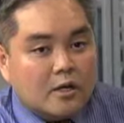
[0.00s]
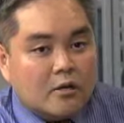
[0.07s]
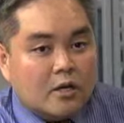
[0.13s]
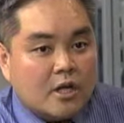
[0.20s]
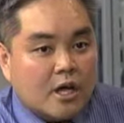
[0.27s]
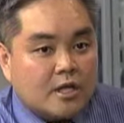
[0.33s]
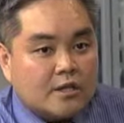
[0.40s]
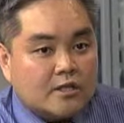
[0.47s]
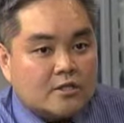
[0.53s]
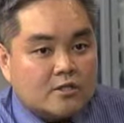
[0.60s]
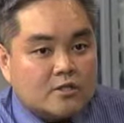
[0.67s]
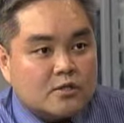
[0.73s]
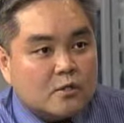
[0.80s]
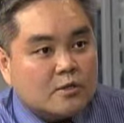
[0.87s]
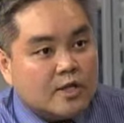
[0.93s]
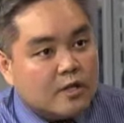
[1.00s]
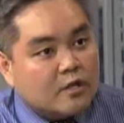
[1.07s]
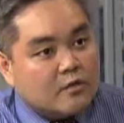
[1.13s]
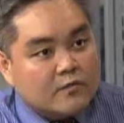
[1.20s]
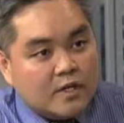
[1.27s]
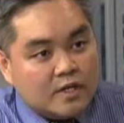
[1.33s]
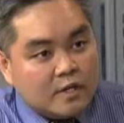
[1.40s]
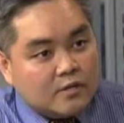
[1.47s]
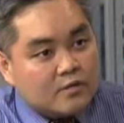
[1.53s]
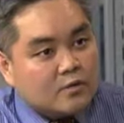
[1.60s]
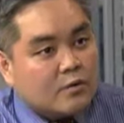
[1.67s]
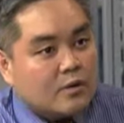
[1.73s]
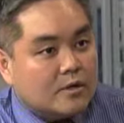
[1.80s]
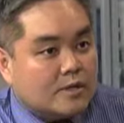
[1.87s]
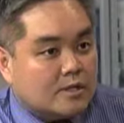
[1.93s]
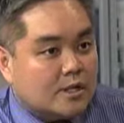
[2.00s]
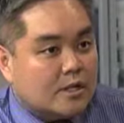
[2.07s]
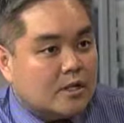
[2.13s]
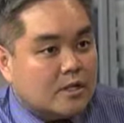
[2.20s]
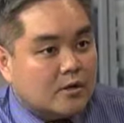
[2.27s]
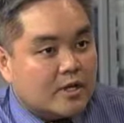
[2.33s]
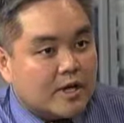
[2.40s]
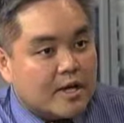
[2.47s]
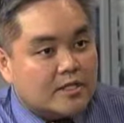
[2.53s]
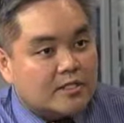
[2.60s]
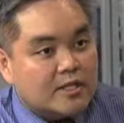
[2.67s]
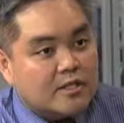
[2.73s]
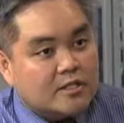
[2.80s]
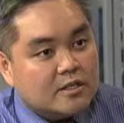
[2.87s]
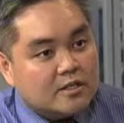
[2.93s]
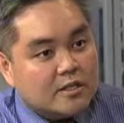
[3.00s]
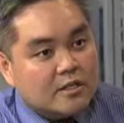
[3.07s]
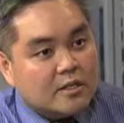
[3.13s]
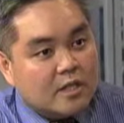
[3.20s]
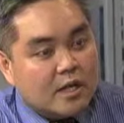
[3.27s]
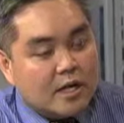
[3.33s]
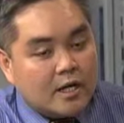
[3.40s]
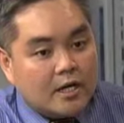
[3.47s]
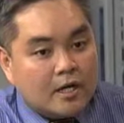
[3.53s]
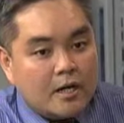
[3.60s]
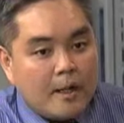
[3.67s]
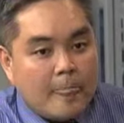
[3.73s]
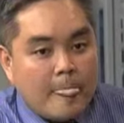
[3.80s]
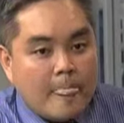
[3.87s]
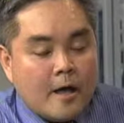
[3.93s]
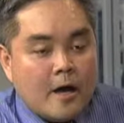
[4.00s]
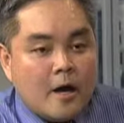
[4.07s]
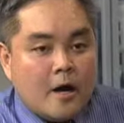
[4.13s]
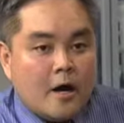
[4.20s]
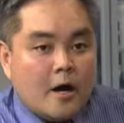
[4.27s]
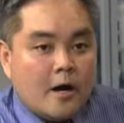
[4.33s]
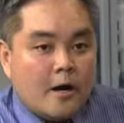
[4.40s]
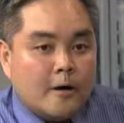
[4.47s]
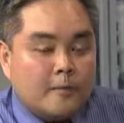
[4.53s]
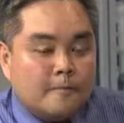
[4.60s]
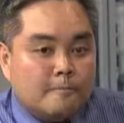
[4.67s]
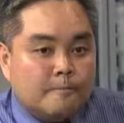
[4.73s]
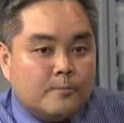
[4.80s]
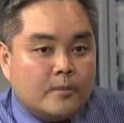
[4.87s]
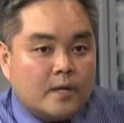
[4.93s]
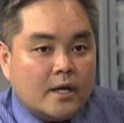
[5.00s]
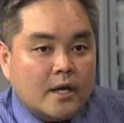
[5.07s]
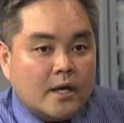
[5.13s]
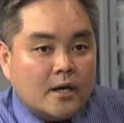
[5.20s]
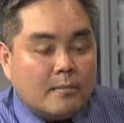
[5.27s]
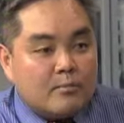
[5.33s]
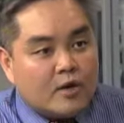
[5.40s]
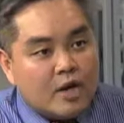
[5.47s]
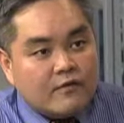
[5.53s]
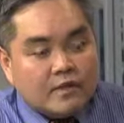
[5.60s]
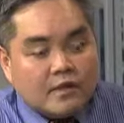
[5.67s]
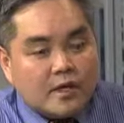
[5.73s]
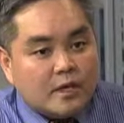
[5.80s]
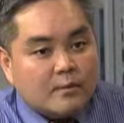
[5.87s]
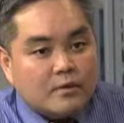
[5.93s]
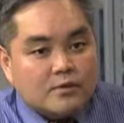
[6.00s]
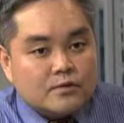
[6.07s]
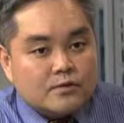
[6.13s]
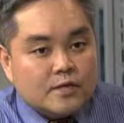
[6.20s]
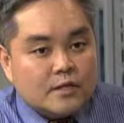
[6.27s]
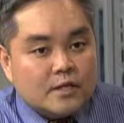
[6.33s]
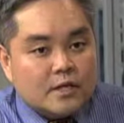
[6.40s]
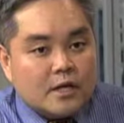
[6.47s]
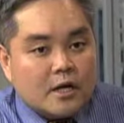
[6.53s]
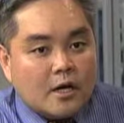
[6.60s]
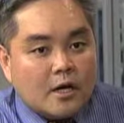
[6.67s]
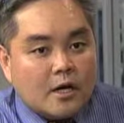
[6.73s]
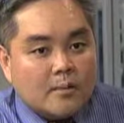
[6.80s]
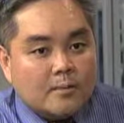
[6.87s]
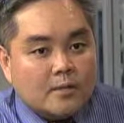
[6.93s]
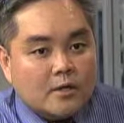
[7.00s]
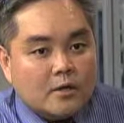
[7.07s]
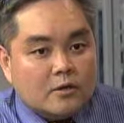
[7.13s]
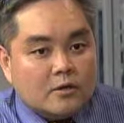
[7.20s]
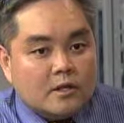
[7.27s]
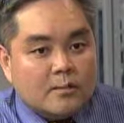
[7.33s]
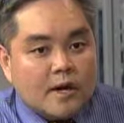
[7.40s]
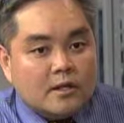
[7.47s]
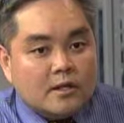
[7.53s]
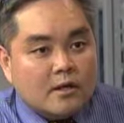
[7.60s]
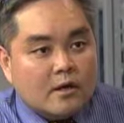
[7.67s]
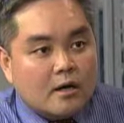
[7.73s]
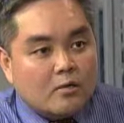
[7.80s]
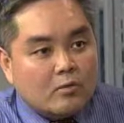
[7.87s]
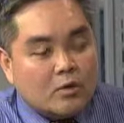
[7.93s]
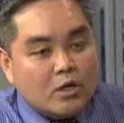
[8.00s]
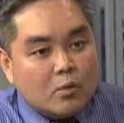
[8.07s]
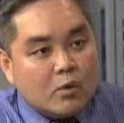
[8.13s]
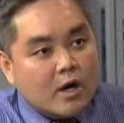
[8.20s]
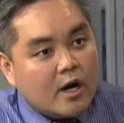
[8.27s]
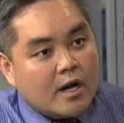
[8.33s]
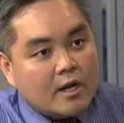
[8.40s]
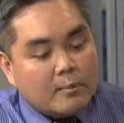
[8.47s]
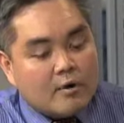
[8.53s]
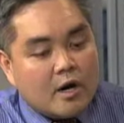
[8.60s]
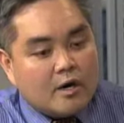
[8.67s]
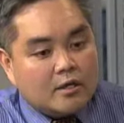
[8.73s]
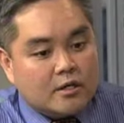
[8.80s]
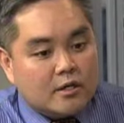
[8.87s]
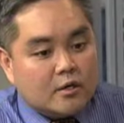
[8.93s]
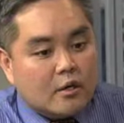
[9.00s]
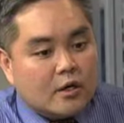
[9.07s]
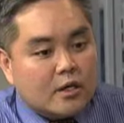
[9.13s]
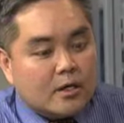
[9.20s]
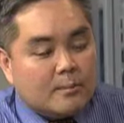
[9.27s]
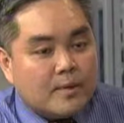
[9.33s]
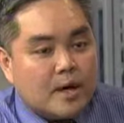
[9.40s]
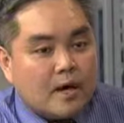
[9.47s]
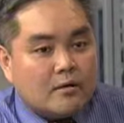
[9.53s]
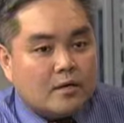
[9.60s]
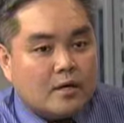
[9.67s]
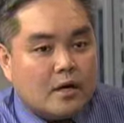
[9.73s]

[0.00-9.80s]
A lot of these are sold at convenience stores and gas stations and the like. And on private labels, really, depending on what kind of product you're talking about,